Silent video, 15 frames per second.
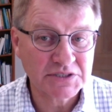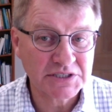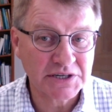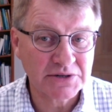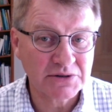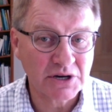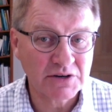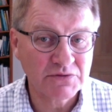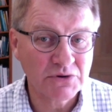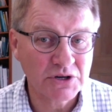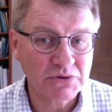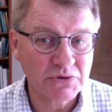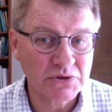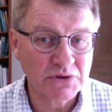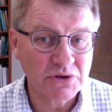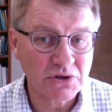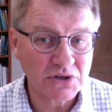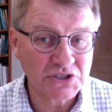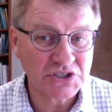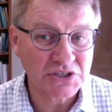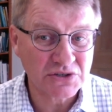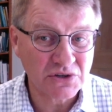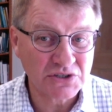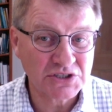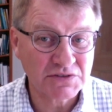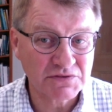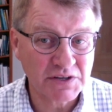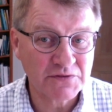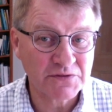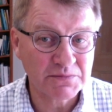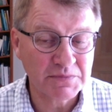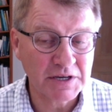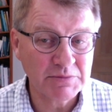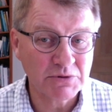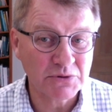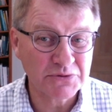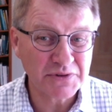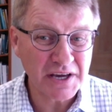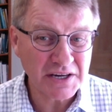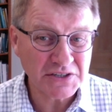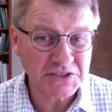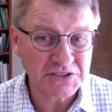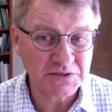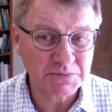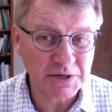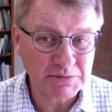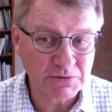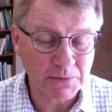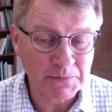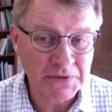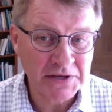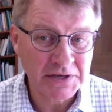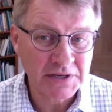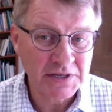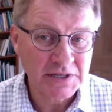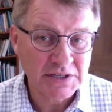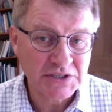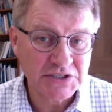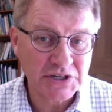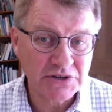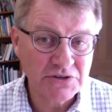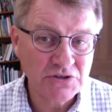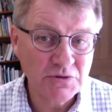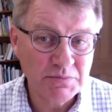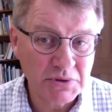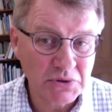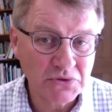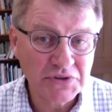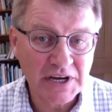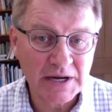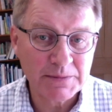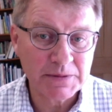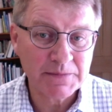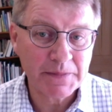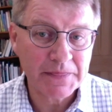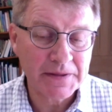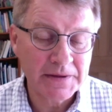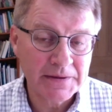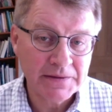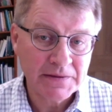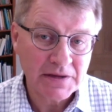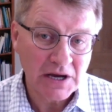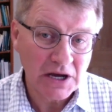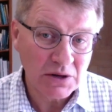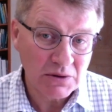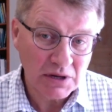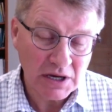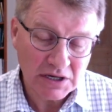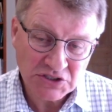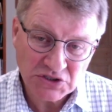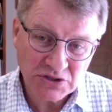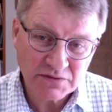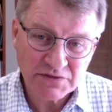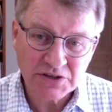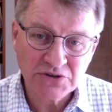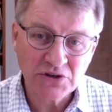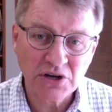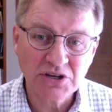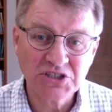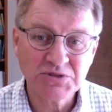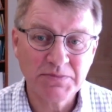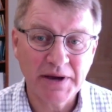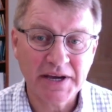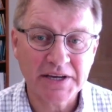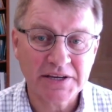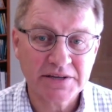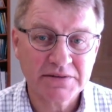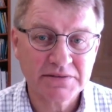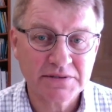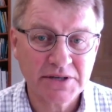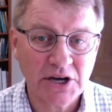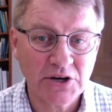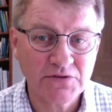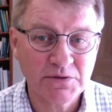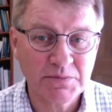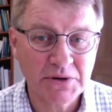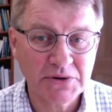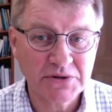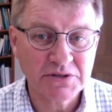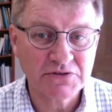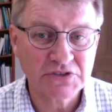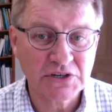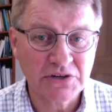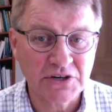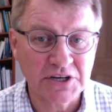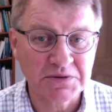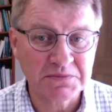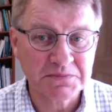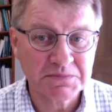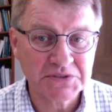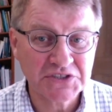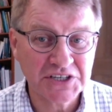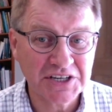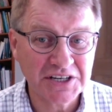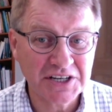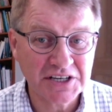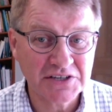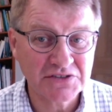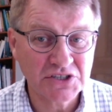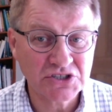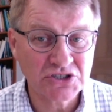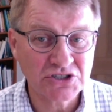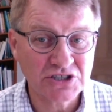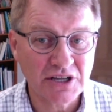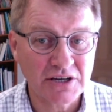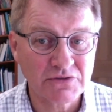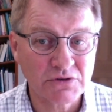So I've worked with lots and lots of different people, thousands of people. So you build up a sort of a knowledge bank over a period of time, particularly conditions like